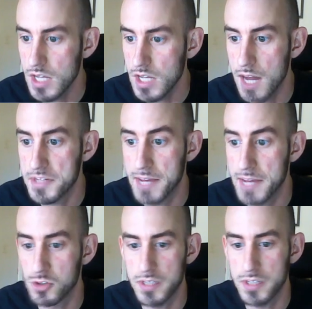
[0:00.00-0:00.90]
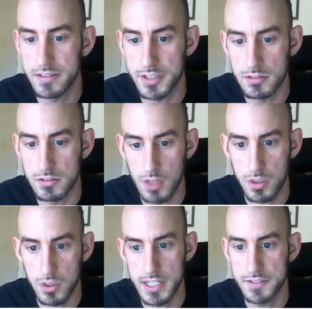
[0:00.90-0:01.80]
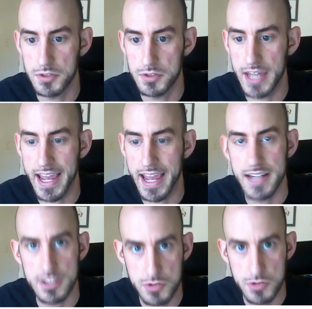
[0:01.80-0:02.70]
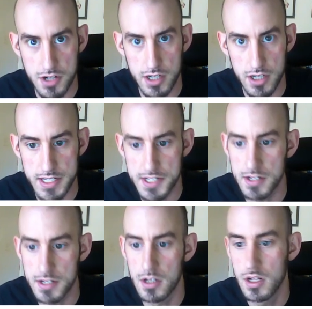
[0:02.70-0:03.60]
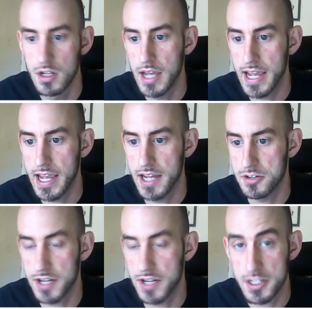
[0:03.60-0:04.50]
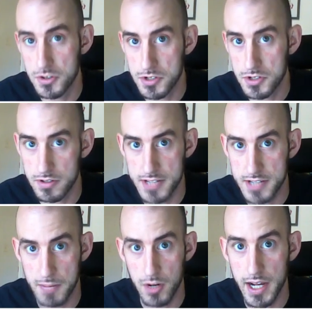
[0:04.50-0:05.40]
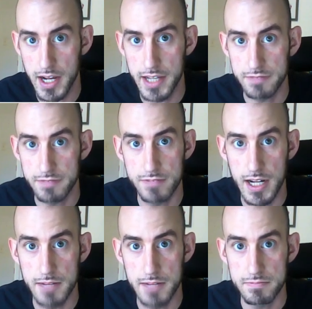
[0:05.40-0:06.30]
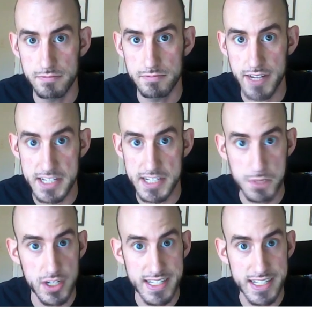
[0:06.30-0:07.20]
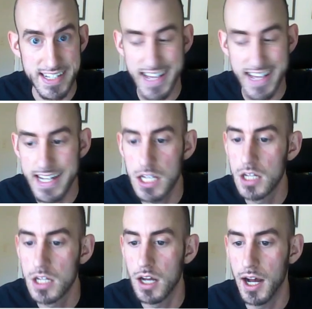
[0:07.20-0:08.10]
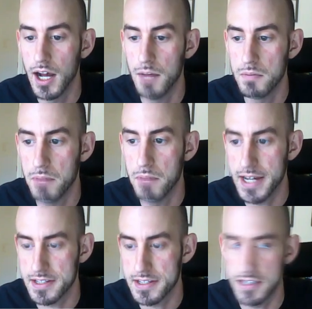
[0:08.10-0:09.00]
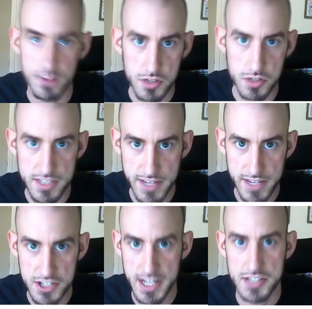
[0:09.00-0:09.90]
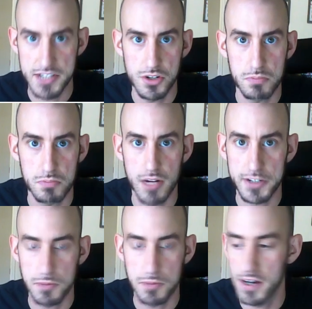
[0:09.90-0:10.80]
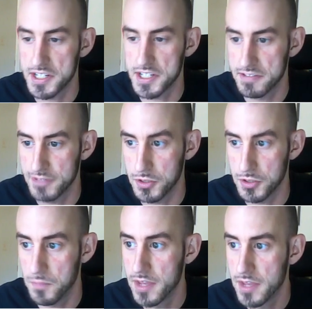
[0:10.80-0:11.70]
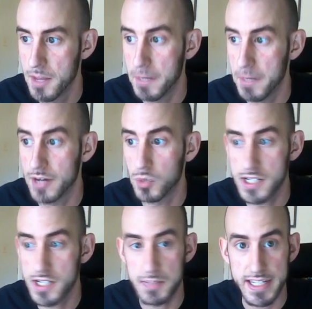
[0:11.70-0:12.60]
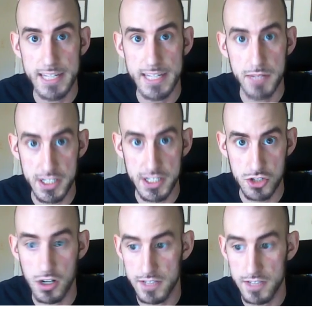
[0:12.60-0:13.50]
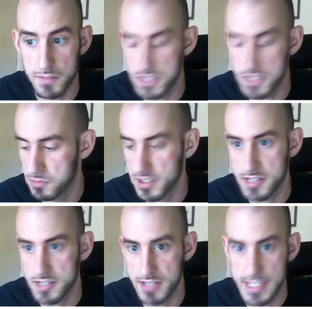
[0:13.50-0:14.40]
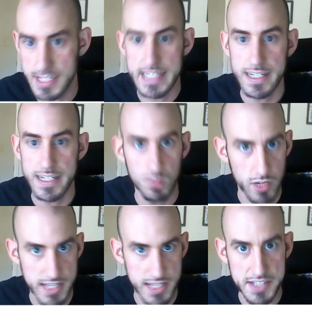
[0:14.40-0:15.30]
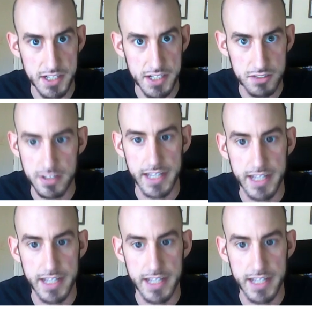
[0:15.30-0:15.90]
The damage will be a little lower if you can't use Darkness, and you got to use your Samurai Fighting Spirit instead. But of course, the advantage of that is you don't block your party's view. But we're going to keep getting stronger from this point, so let's see what that's going to look like.